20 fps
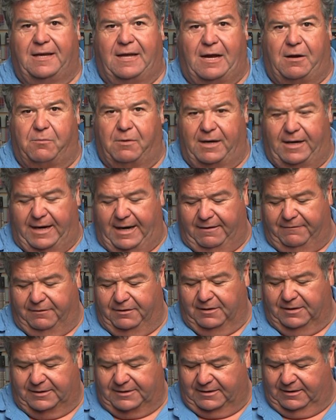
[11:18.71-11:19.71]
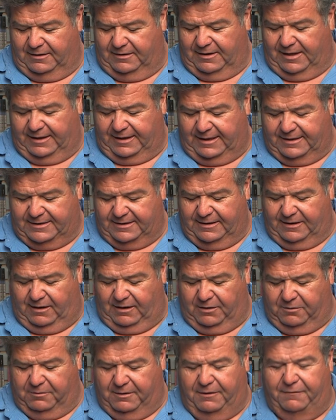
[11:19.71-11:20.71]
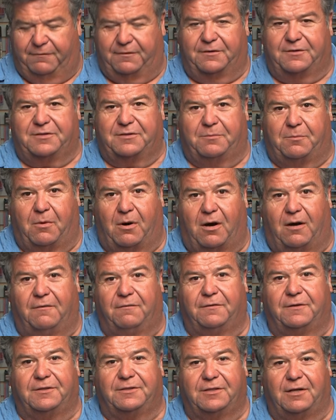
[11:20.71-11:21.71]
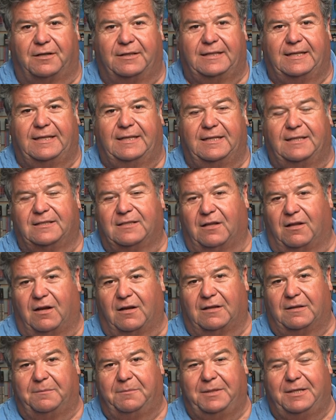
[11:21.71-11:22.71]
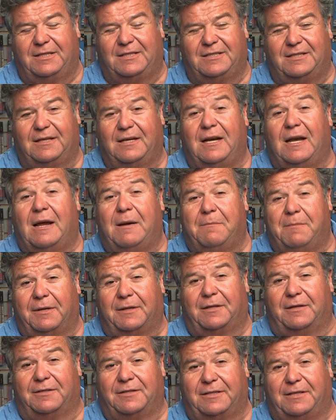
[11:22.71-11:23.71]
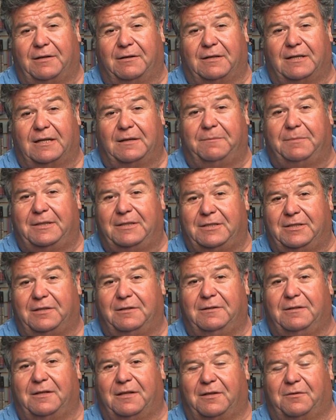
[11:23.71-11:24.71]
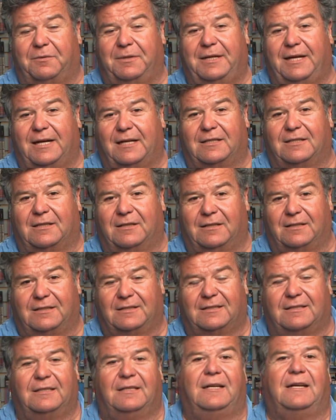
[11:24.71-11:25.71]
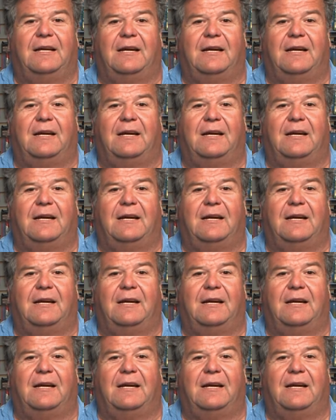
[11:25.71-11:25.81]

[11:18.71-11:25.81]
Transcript: That way I have hooks, like I said, all the way for small for sardinas along the beach, but there's still gonna be 2 to 3X hooks.